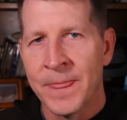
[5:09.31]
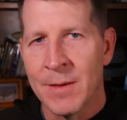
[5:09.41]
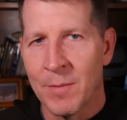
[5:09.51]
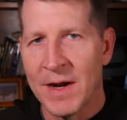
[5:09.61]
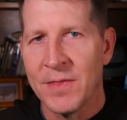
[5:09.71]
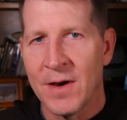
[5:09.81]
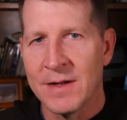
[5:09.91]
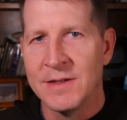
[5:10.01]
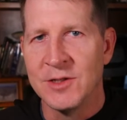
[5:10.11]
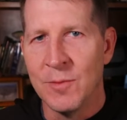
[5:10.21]
But my
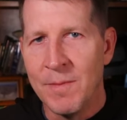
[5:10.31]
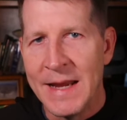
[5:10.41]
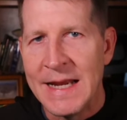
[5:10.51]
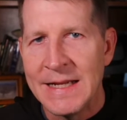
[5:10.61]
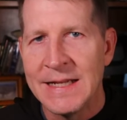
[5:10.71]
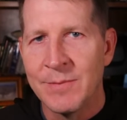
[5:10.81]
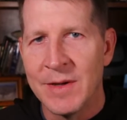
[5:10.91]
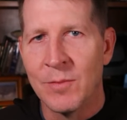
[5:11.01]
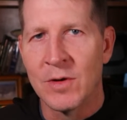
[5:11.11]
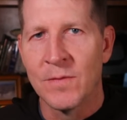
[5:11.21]
thought is you may need a
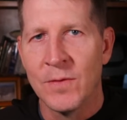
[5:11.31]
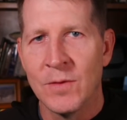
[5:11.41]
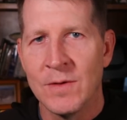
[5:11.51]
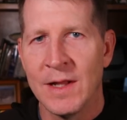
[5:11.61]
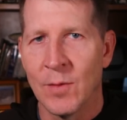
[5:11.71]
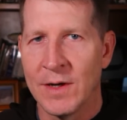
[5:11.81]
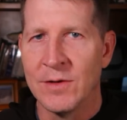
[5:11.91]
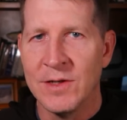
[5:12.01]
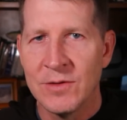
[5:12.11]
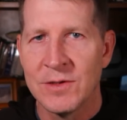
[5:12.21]
bit more food than what
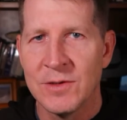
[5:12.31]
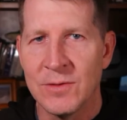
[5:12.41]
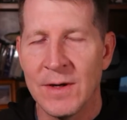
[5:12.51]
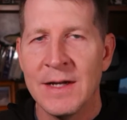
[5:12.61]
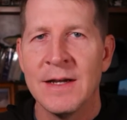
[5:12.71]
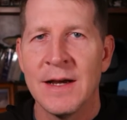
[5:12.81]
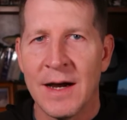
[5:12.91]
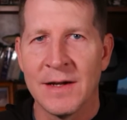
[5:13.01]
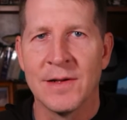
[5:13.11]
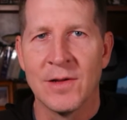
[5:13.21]
you're used to
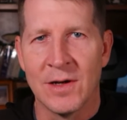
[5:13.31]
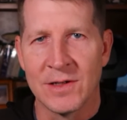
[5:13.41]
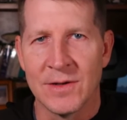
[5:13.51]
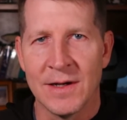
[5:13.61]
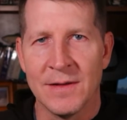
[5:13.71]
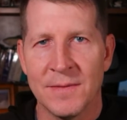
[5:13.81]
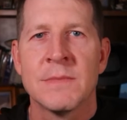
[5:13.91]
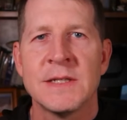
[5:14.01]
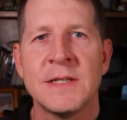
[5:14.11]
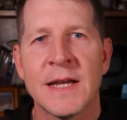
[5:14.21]
on the long trail.
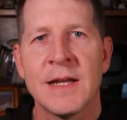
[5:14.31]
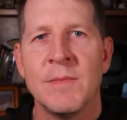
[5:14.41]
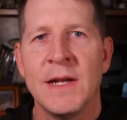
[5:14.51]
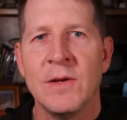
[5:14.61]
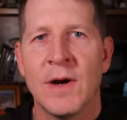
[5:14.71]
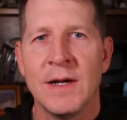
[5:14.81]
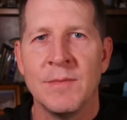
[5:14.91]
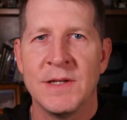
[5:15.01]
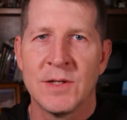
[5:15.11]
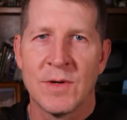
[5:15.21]
The second menu
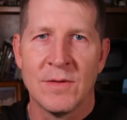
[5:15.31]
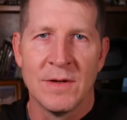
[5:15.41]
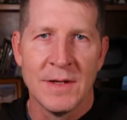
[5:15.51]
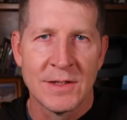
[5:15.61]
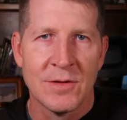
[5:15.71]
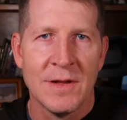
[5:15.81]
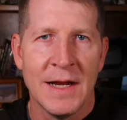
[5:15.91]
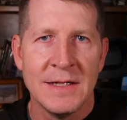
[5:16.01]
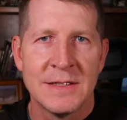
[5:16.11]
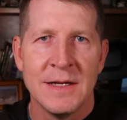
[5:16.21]
item is around
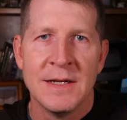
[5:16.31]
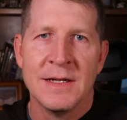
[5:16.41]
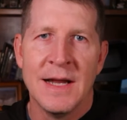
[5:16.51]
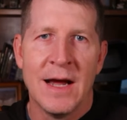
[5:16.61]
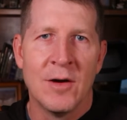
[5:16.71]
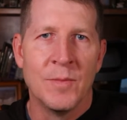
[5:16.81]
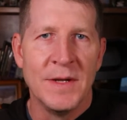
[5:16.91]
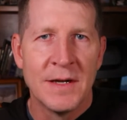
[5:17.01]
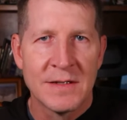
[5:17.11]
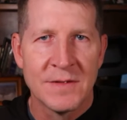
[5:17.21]
electrolytes. Now,
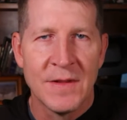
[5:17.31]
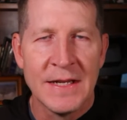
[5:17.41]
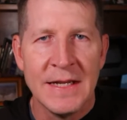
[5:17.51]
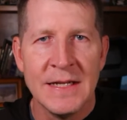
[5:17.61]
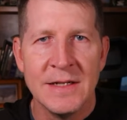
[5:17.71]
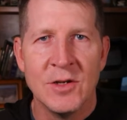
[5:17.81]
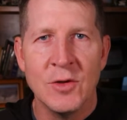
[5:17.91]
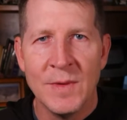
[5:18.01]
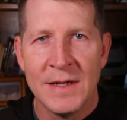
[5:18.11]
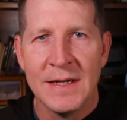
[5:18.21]
because of the heat and the
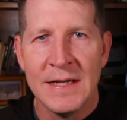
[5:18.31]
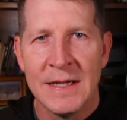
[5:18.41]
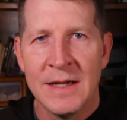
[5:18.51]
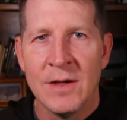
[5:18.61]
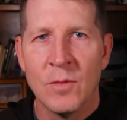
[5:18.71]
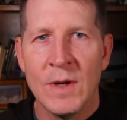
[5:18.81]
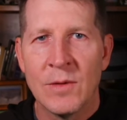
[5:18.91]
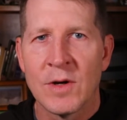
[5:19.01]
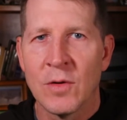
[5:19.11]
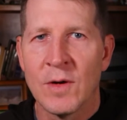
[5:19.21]
humidity, we
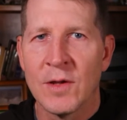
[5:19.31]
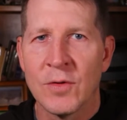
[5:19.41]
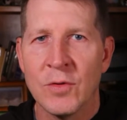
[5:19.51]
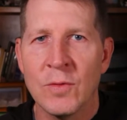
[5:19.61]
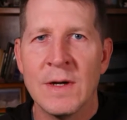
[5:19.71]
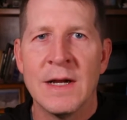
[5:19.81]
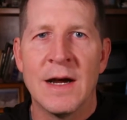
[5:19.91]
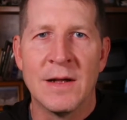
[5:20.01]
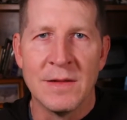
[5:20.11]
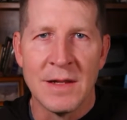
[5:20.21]
were going through
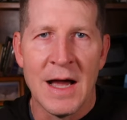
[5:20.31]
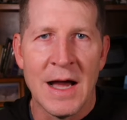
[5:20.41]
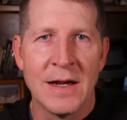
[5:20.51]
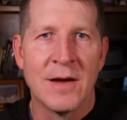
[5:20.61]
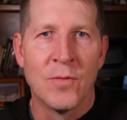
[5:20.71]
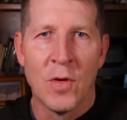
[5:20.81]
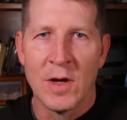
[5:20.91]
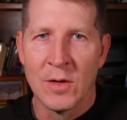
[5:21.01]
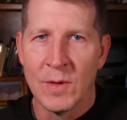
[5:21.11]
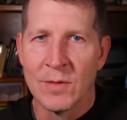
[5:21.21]
a lot of
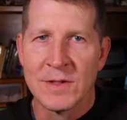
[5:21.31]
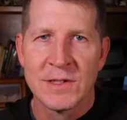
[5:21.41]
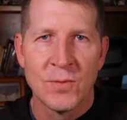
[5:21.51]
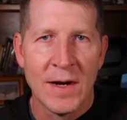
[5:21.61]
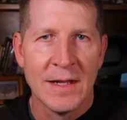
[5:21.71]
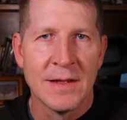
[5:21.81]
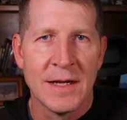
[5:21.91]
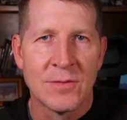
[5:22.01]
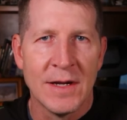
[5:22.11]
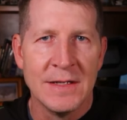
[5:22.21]
water. We were sweating
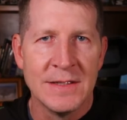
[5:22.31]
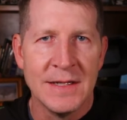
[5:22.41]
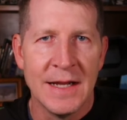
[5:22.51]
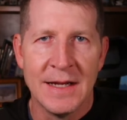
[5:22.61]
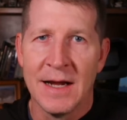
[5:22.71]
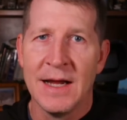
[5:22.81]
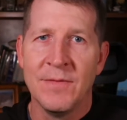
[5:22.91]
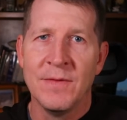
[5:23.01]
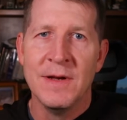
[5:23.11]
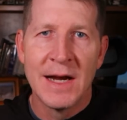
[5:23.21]
like crazy, and
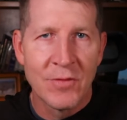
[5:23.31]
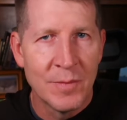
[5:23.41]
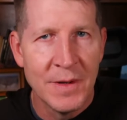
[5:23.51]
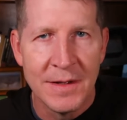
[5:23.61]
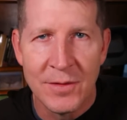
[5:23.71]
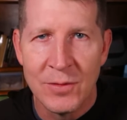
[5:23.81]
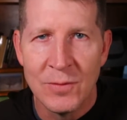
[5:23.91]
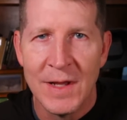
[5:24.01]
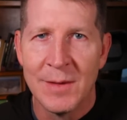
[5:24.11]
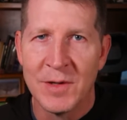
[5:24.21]
I've never been
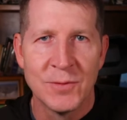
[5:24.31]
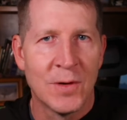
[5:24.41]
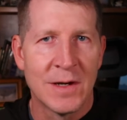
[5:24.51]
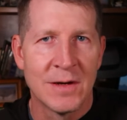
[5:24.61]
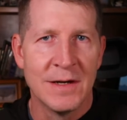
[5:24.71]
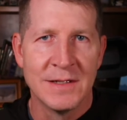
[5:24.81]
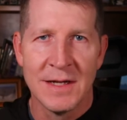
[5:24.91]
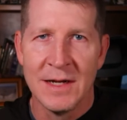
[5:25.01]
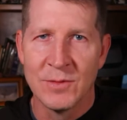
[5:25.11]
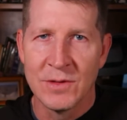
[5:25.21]
through that much water as
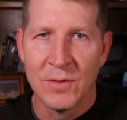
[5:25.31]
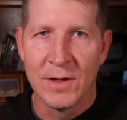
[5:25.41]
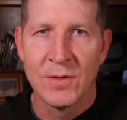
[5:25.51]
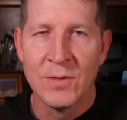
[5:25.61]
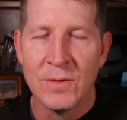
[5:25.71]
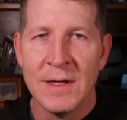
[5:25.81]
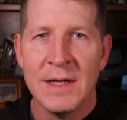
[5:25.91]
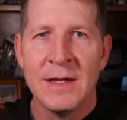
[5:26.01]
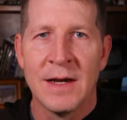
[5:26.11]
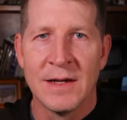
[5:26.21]
I was going through
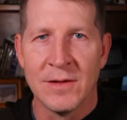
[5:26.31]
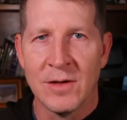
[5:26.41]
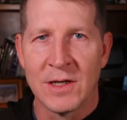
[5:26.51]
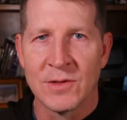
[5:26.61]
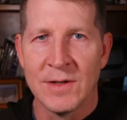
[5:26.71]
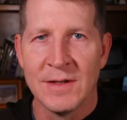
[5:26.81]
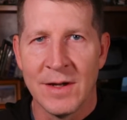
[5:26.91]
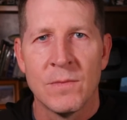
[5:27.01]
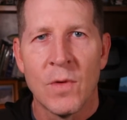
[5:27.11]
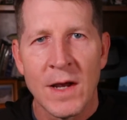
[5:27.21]
on the long trail.
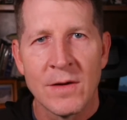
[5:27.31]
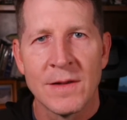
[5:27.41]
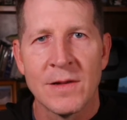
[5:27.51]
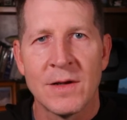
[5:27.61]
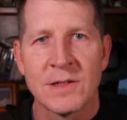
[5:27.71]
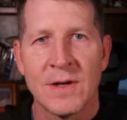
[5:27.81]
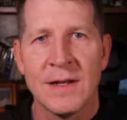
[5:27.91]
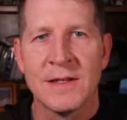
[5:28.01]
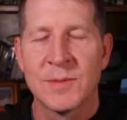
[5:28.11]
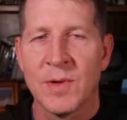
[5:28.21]
Water on the long
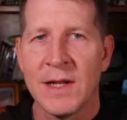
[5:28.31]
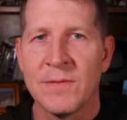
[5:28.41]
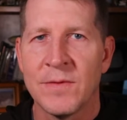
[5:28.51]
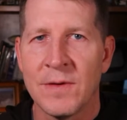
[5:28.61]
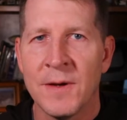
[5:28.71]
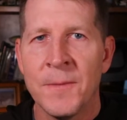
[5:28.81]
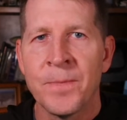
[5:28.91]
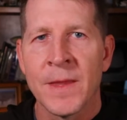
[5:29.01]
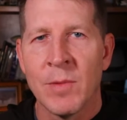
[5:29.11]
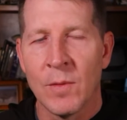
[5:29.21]
trail is plentiful,
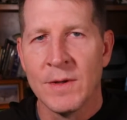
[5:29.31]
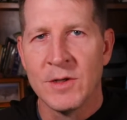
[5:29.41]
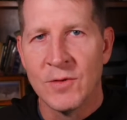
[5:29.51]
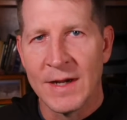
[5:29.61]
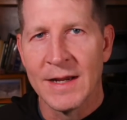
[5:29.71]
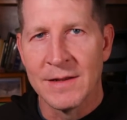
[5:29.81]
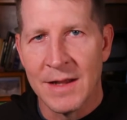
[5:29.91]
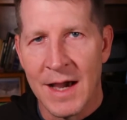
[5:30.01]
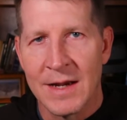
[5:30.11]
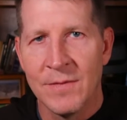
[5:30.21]
but when you're drinking a
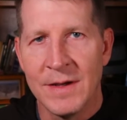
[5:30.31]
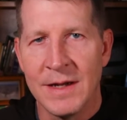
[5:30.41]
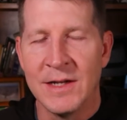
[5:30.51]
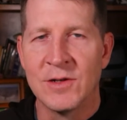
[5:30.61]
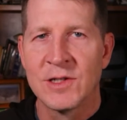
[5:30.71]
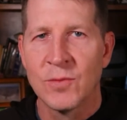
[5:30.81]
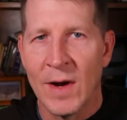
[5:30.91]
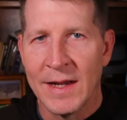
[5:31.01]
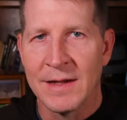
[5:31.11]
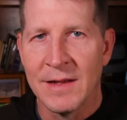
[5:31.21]
lot of it and you're
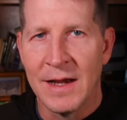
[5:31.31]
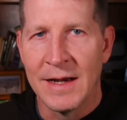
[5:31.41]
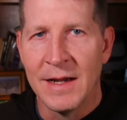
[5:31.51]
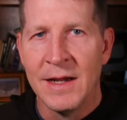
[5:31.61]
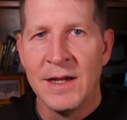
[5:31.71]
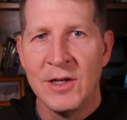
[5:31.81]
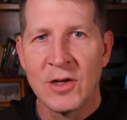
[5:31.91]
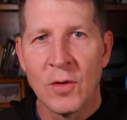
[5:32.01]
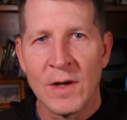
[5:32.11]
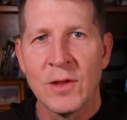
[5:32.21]
sweating a lot,
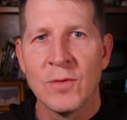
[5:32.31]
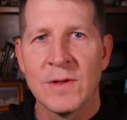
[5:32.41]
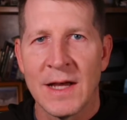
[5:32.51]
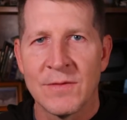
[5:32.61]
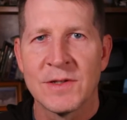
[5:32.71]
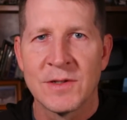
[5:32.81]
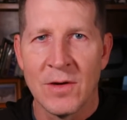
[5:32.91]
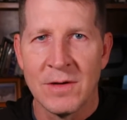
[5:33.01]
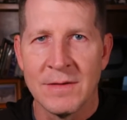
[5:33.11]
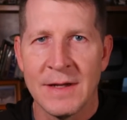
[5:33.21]
you're going through a lot of
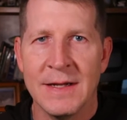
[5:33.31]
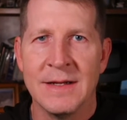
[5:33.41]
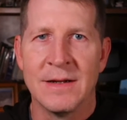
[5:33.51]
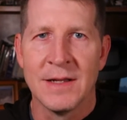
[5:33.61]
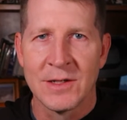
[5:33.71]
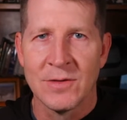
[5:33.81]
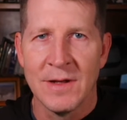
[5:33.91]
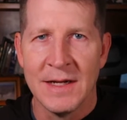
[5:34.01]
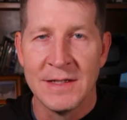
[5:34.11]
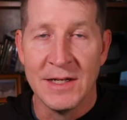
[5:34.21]
salt and
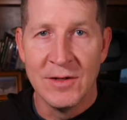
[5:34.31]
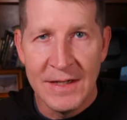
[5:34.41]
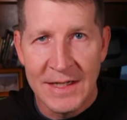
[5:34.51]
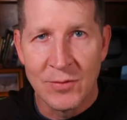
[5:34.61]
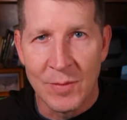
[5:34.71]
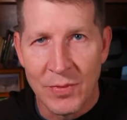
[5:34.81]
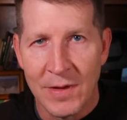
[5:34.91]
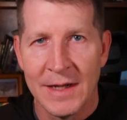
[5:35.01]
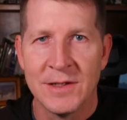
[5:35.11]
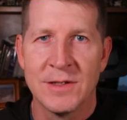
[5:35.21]
electrolytes, and you need to
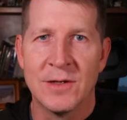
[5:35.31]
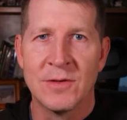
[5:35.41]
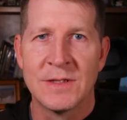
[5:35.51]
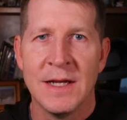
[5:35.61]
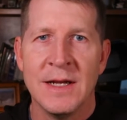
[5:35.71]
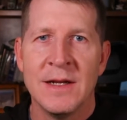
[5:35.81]
replenish those.